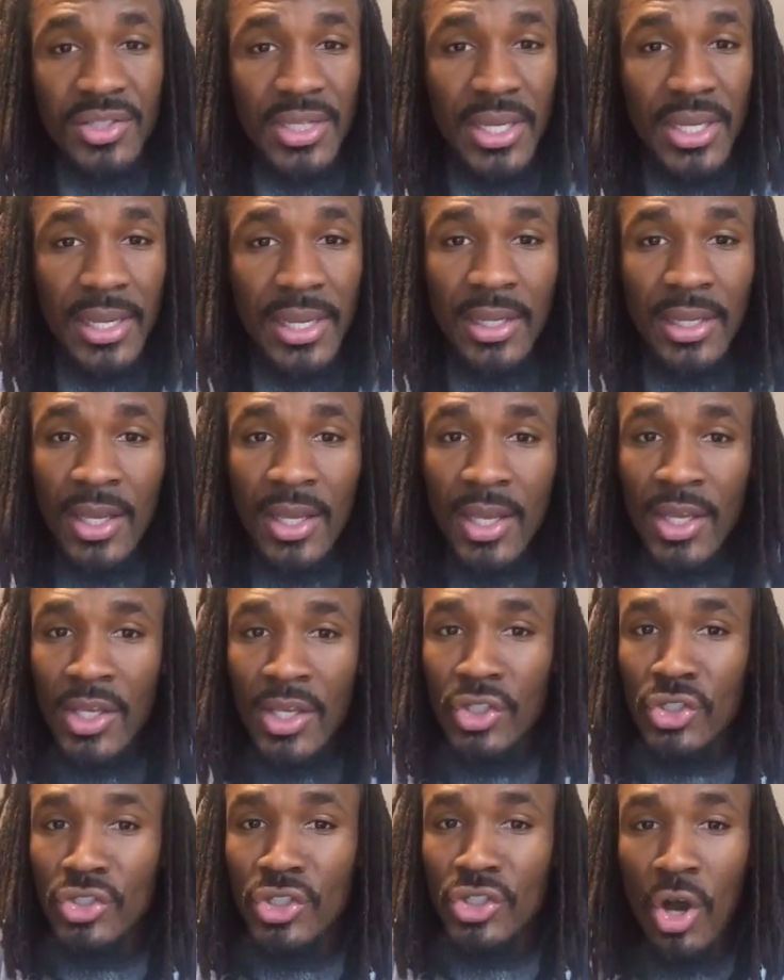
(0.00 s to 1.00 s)
and
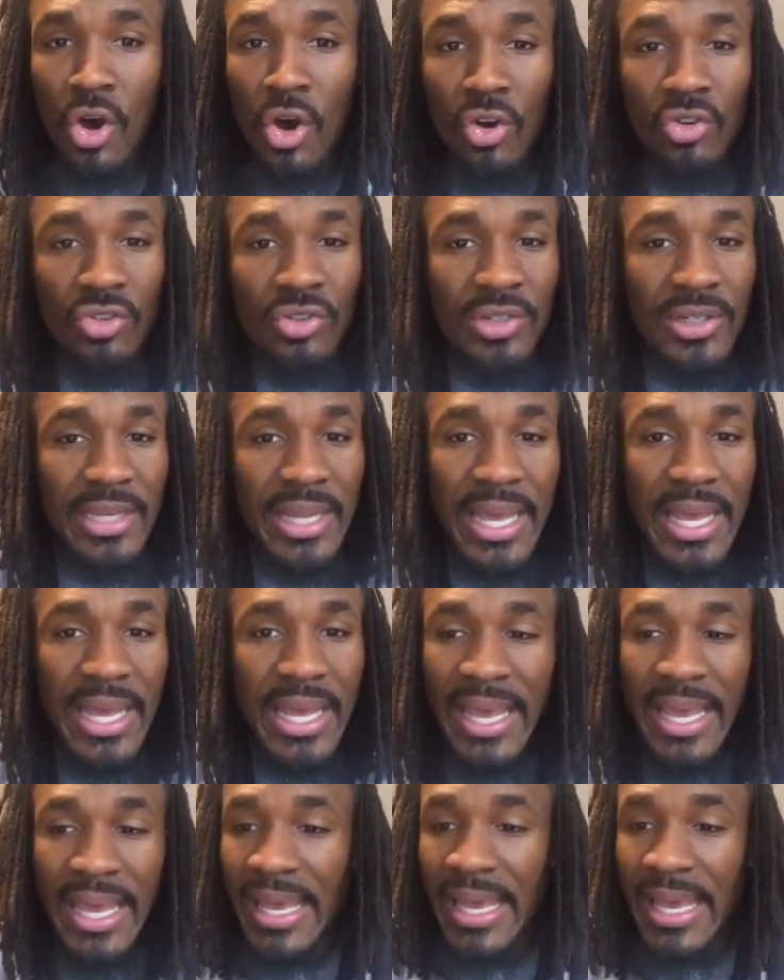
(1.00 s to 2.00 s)
don't
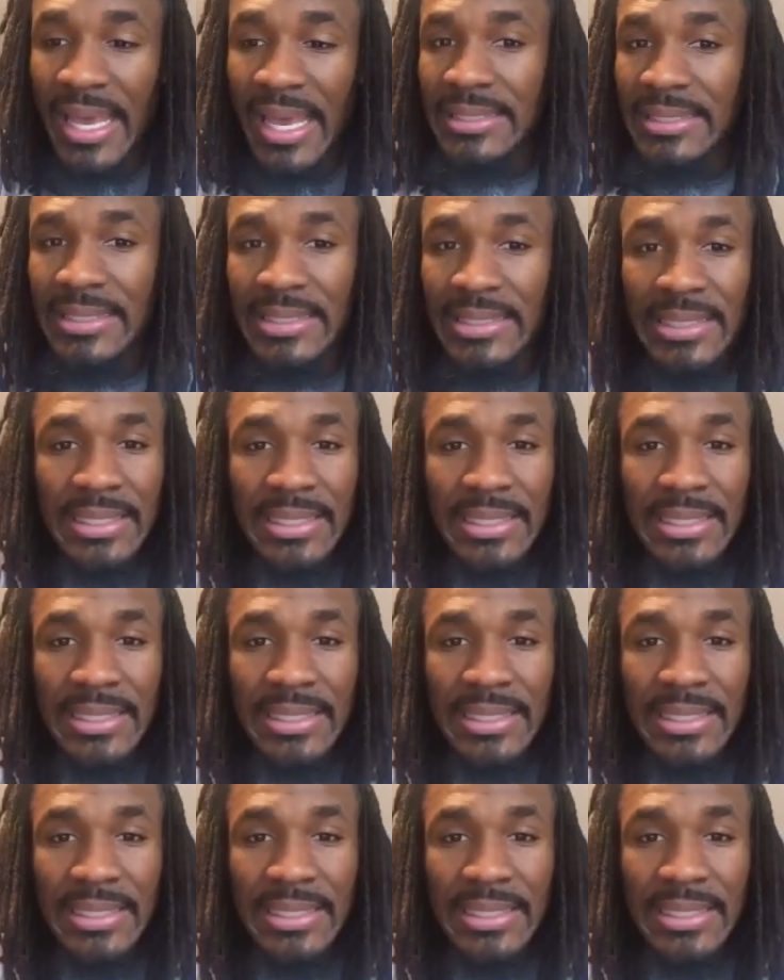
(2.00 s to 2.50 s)
let